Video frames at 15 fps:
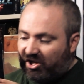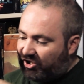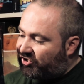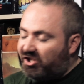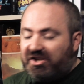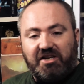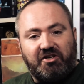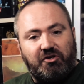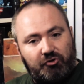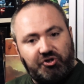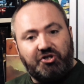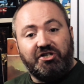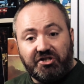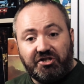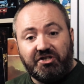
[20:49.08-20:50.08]
Seeing your
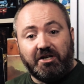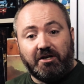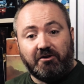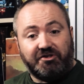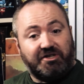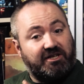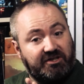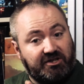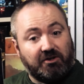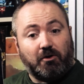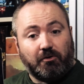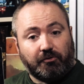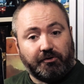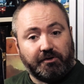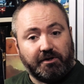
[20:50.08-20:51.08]
Gene Stealers get
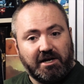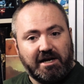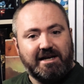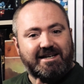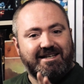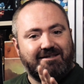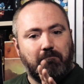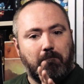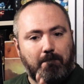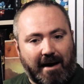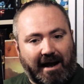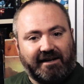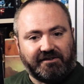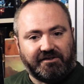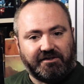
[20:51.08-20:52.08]
slaughtered is
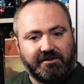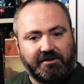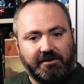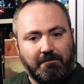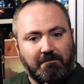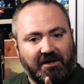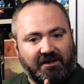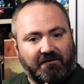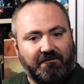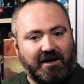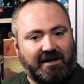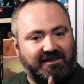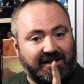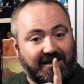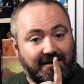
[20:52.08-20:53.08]
balanced by the
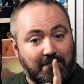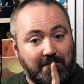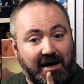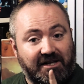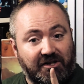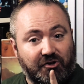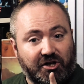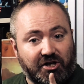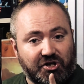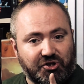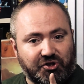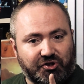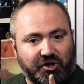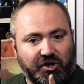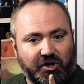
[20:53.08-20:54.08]
fact that in many
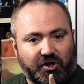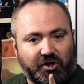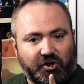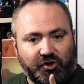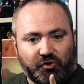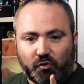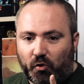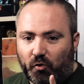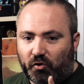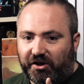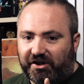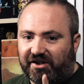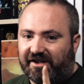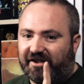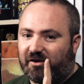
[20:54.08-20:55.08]
occasions you
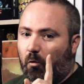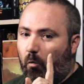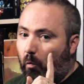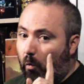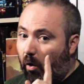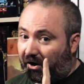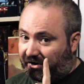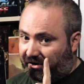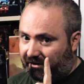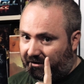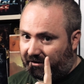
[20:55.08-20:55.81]
only need one